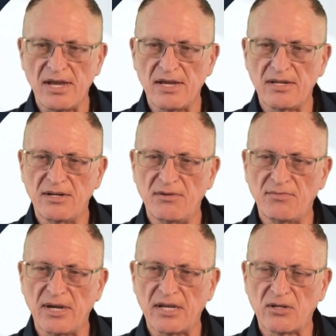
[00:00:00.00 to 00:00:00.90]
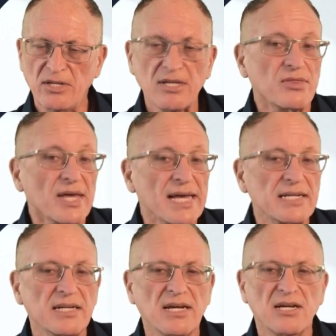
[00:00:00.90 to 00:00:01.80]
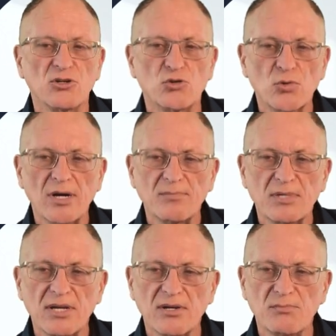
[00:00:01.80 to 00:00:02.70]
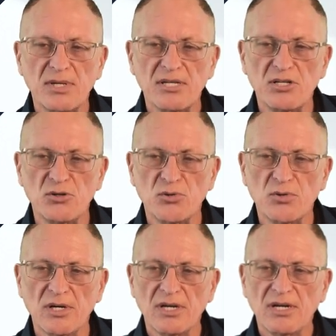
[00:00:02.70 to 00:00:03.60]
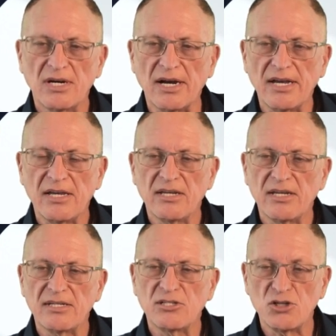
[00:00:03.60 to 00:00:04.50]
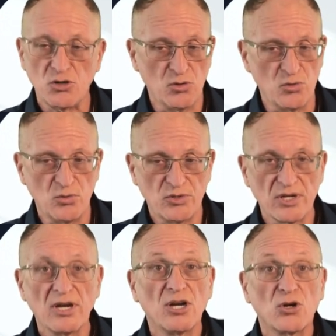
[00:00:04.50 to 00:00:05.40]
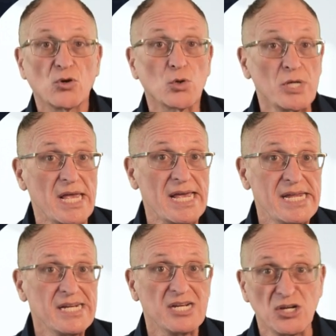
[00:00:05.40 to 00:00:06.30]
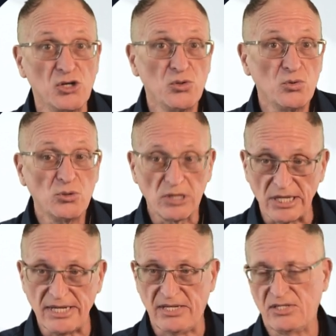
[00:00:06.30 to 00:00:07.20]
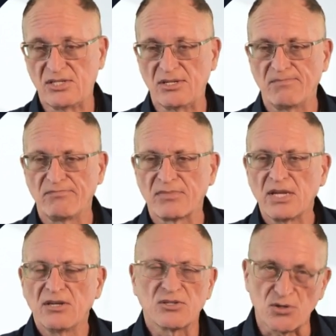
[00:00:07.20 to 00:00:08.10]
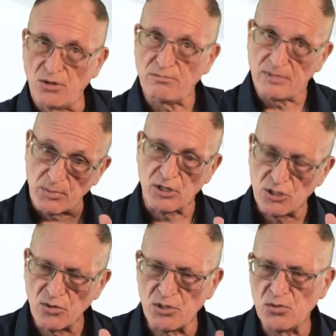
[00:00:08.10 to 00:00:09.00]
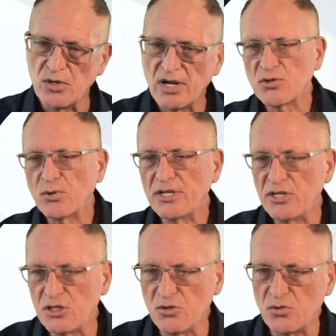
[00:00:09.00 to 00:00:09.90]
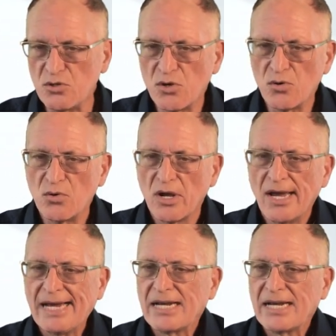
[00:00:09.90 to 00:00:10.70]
and if I click that drop down menu, I can choose create new list. So I'm going to show you, here's what you do. You go